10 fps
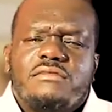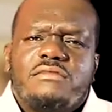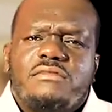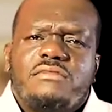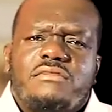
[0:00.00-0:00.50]

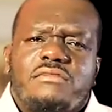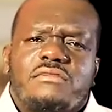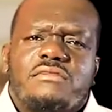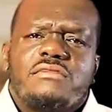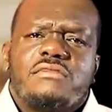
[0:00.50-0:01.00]

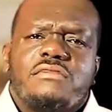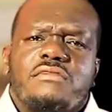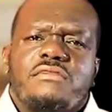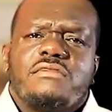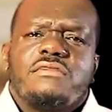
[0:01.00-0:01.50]

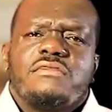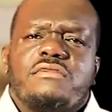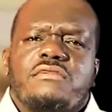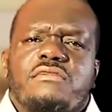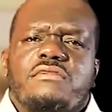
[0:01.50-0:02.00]

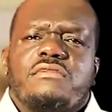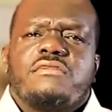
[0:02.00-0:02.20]
Nothing is said.